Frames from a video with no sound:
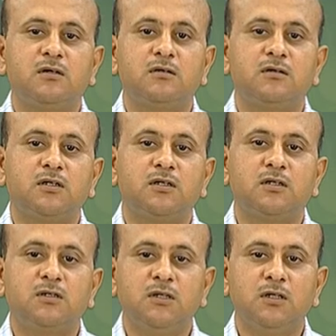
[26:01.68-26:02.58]
the
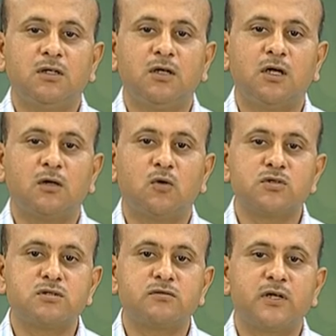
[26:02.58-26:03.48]
uh,
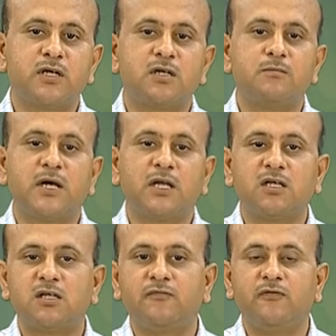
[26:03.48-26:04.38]
concentrated
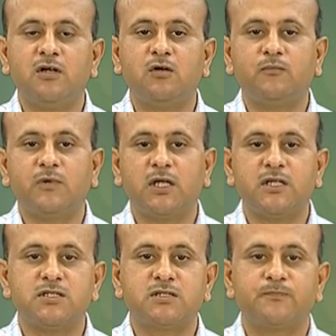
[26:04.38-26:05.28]
magnetic field of the
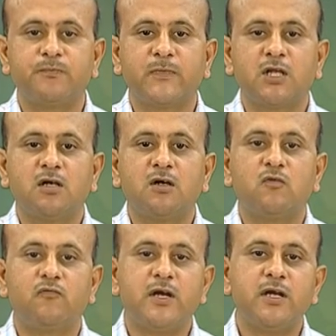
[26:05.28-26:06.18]
lens
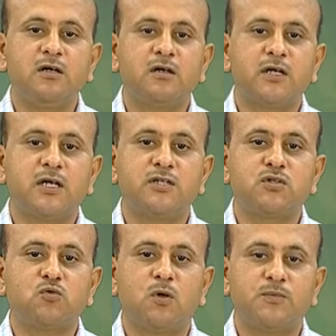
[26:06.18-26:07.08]
varying currents
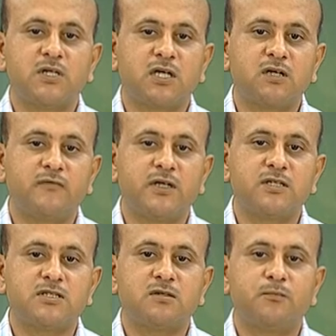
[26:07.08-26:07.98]
to objective
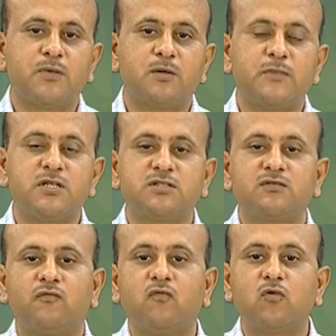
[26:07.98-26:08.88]
lens permits
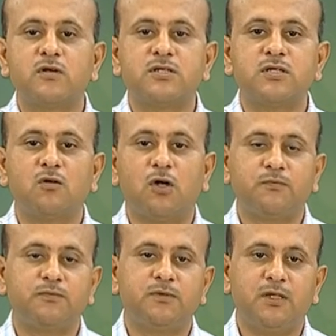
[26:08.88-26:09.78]
focusing of
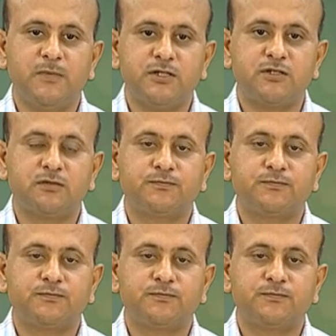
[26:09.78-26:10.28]
image.